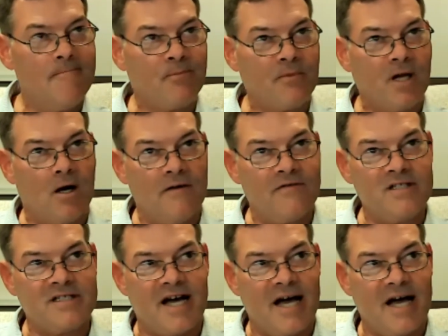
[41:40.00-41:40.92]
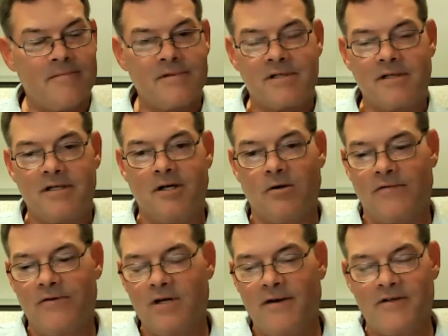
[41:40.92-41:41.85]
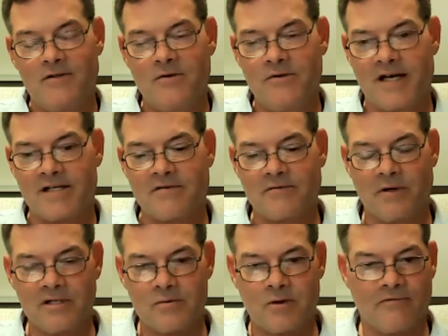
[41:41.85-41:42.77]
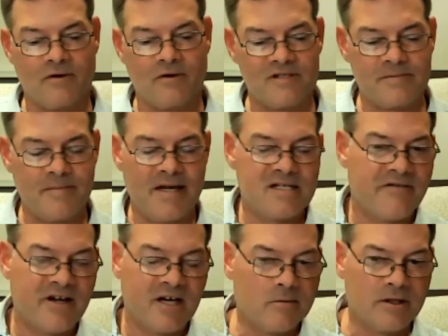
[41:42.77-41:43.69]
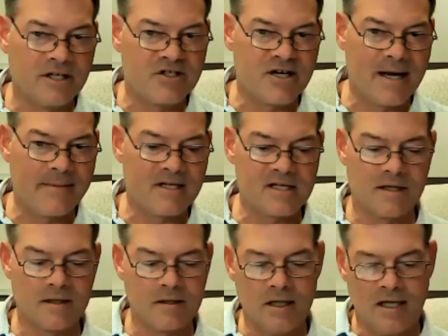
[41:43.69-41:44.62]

oftentimes, if you have a 2,000 square foot space available in a shopping center,